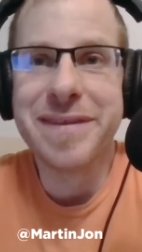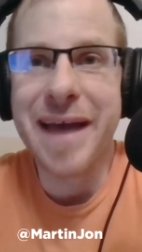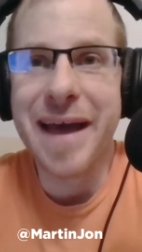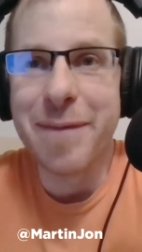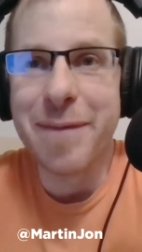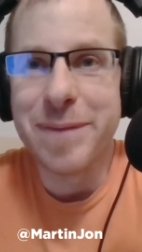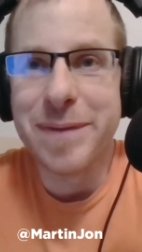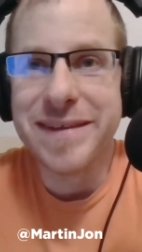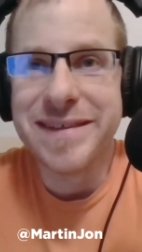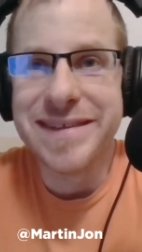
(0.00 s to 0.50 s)

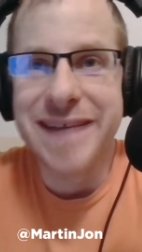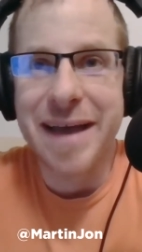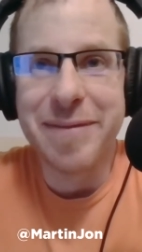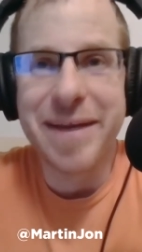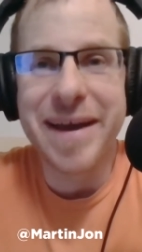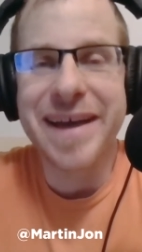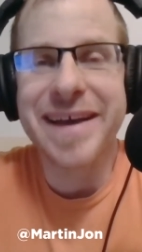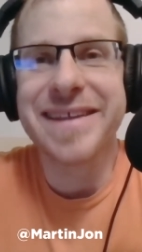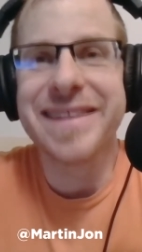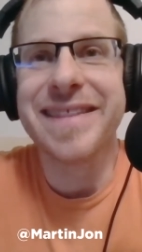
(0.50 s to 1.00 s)

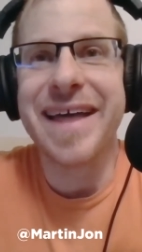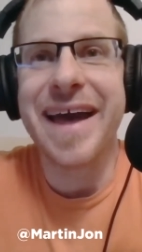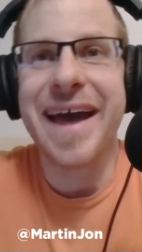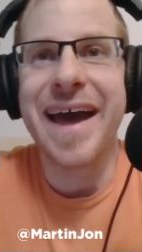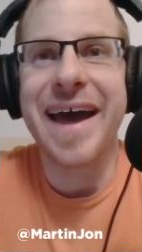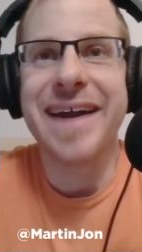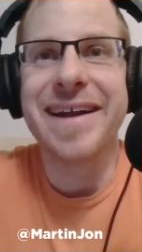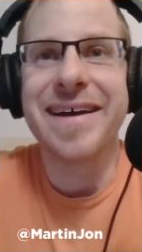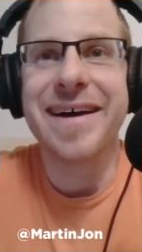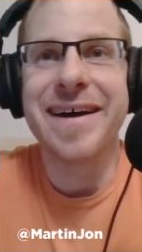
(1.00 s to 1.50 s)
epidemic
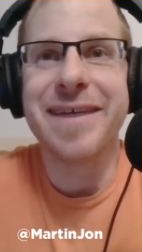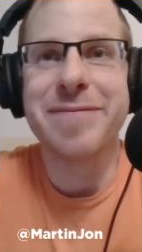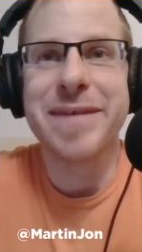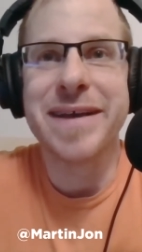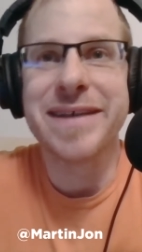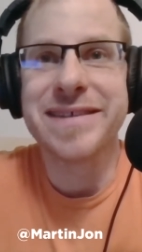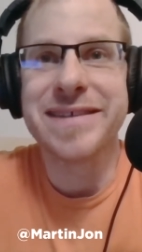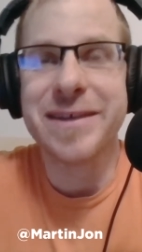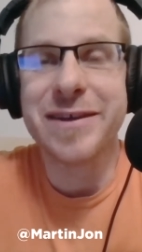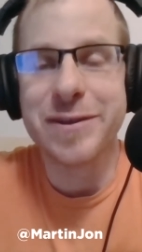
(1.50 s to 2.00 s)
that
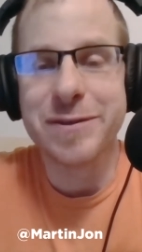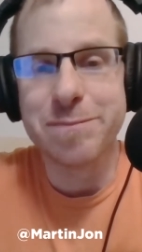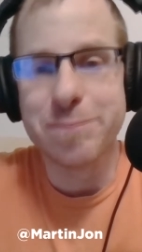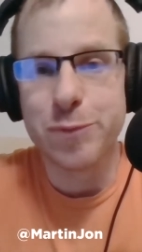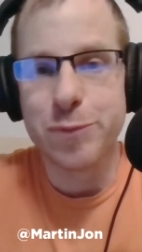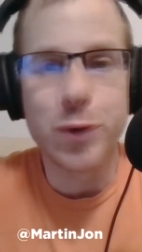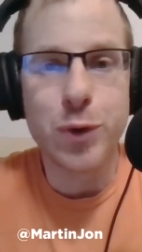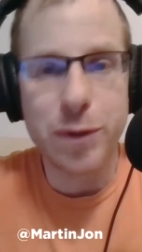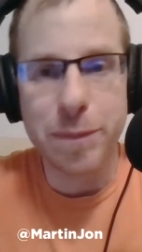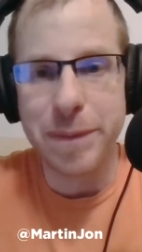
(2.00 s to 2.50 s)
has killed
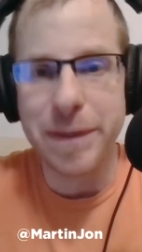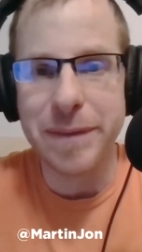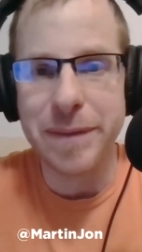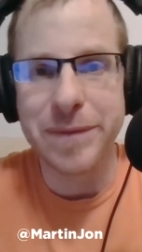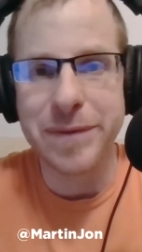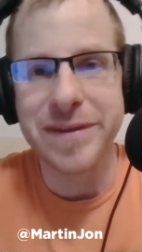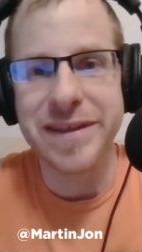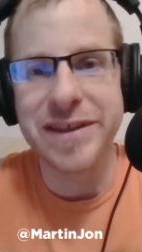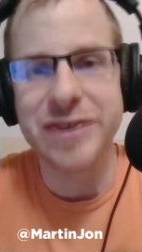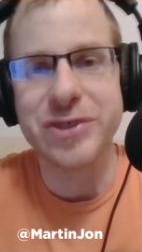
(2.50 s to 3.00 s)
more
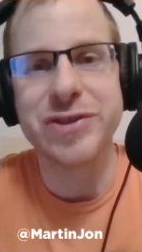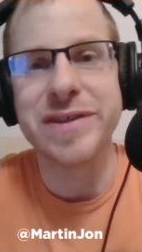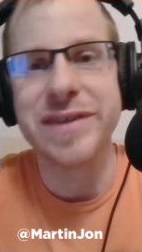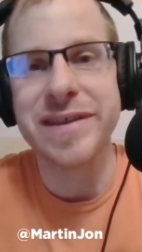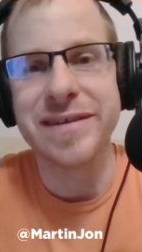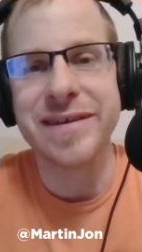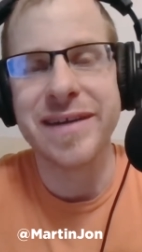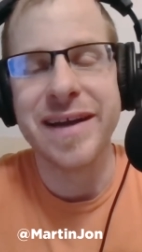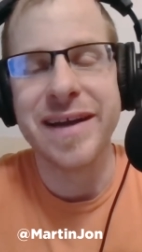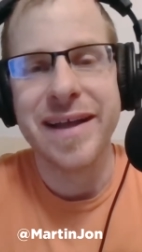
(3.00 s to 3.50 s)
people this
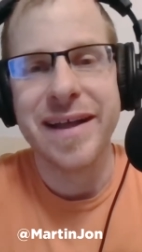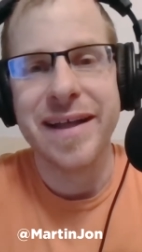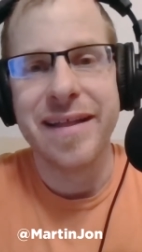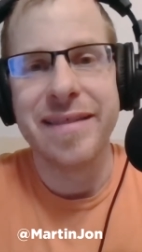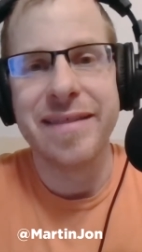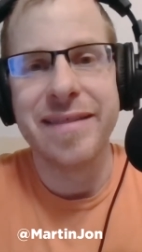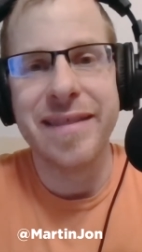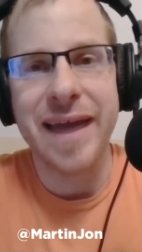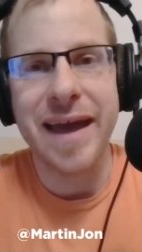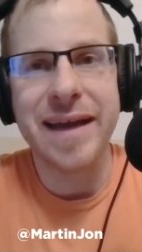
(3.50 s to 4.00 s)
year
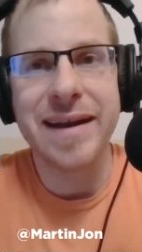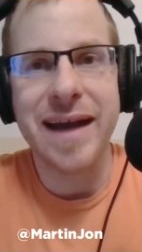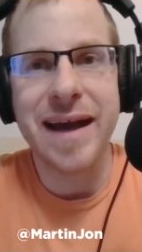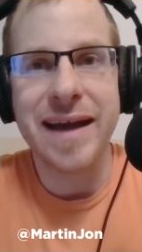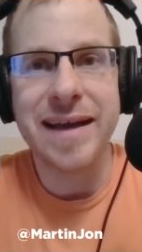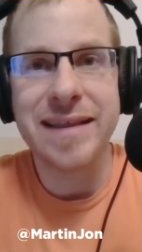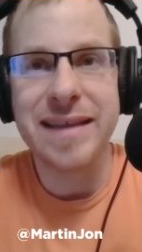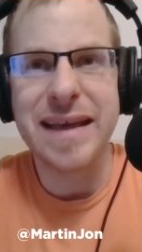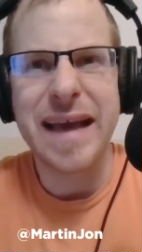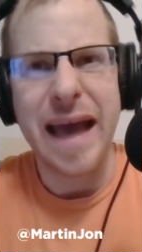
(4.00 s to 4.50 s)
than
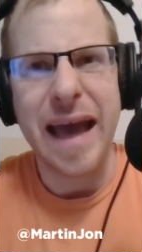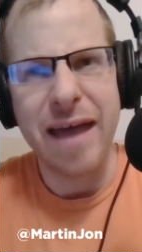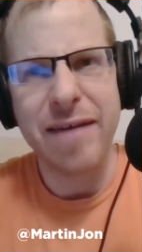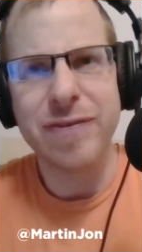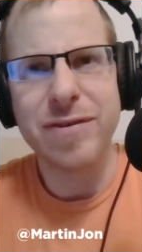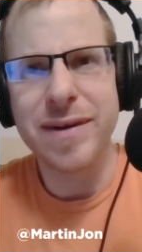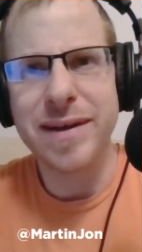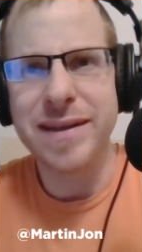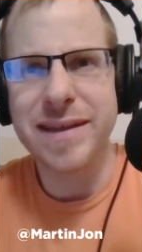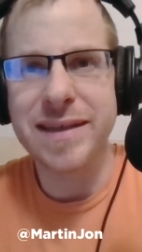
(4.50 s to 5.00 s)
I think
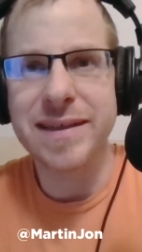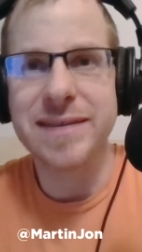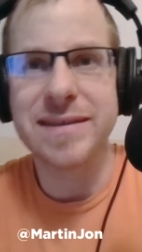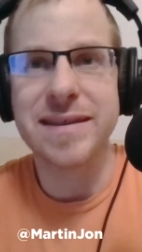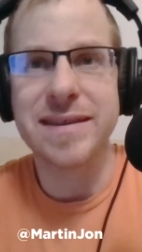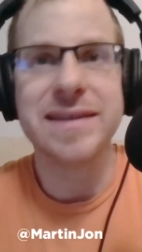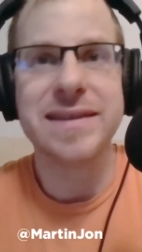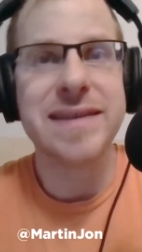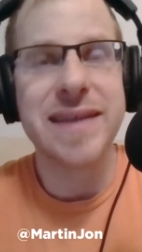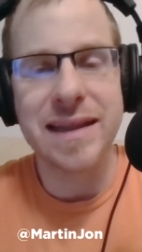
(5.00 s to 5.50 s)
ever. I think it's
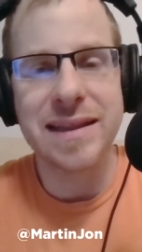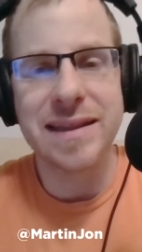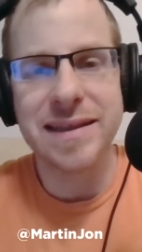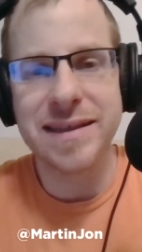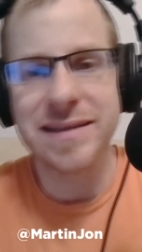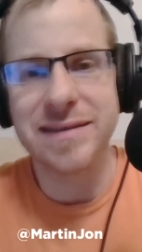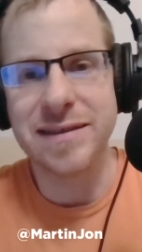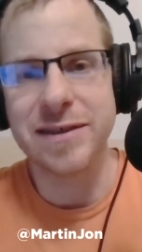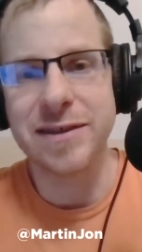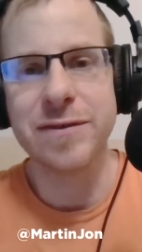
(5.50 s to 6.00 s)
the
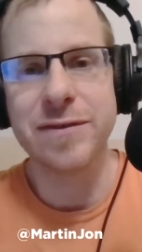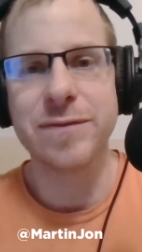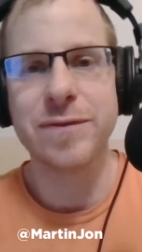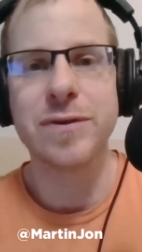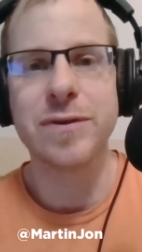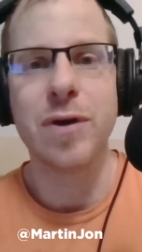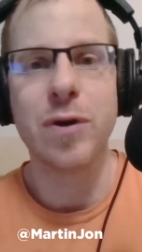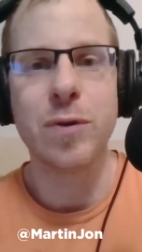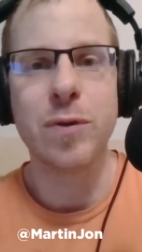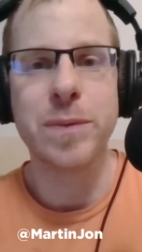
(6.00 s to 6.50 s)
deadliest year
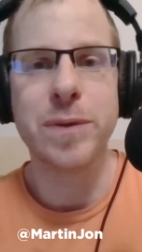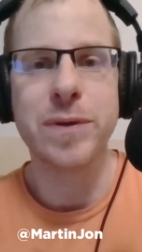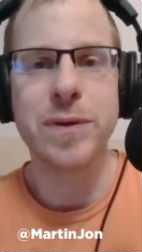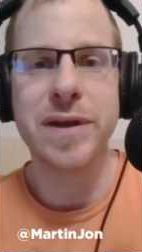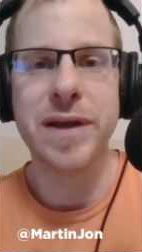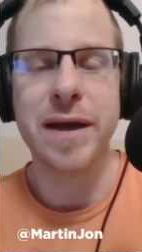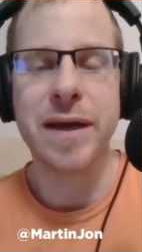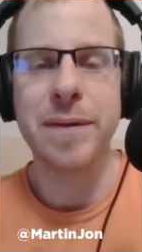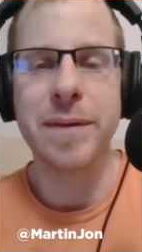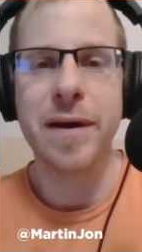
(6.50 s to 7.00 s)
for
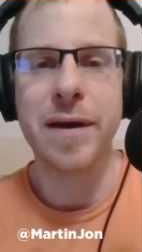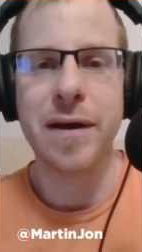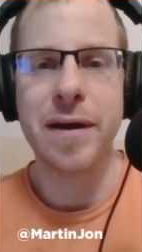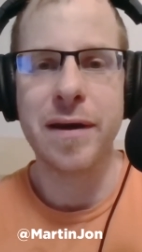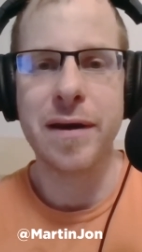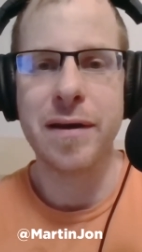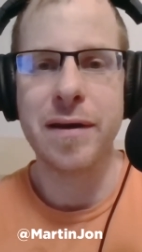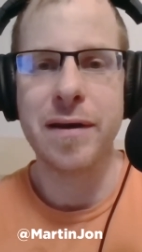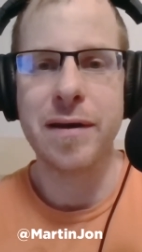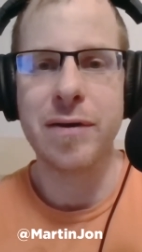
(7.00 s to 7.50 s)
opioid
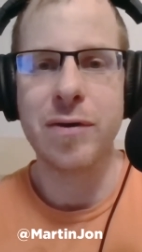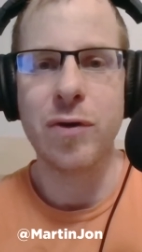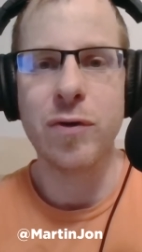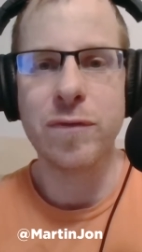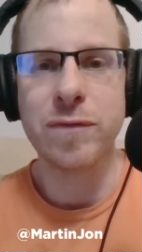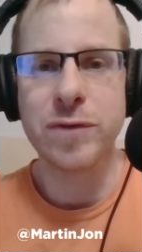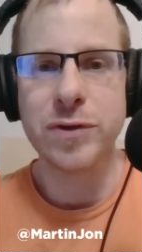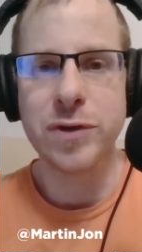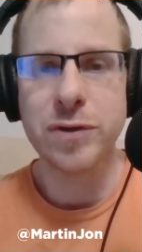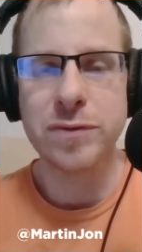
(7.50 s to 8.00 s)

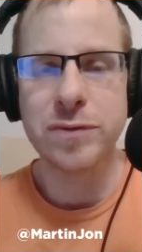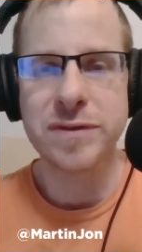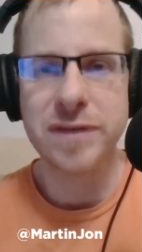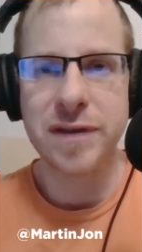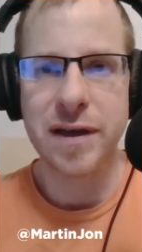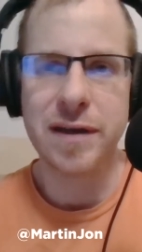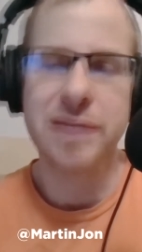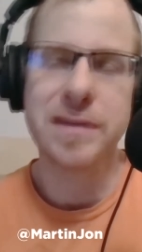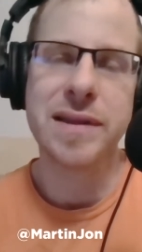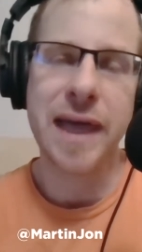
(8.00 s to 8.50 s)
overdose
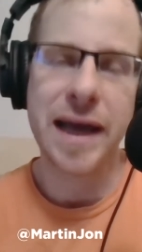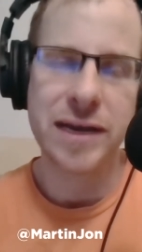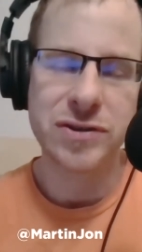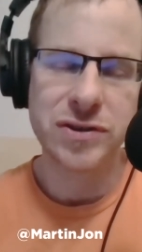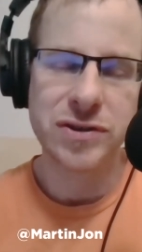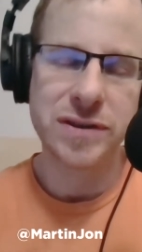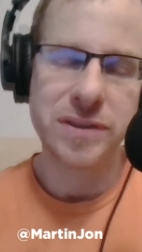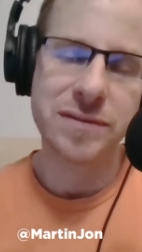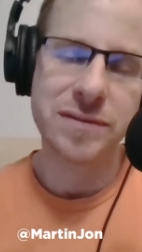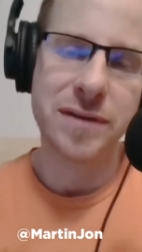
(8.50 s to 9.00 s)

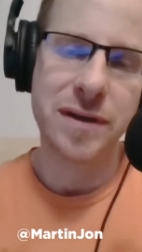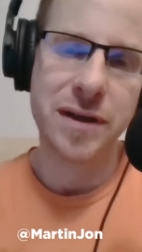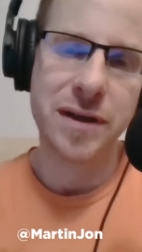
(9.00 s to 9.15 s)
last year,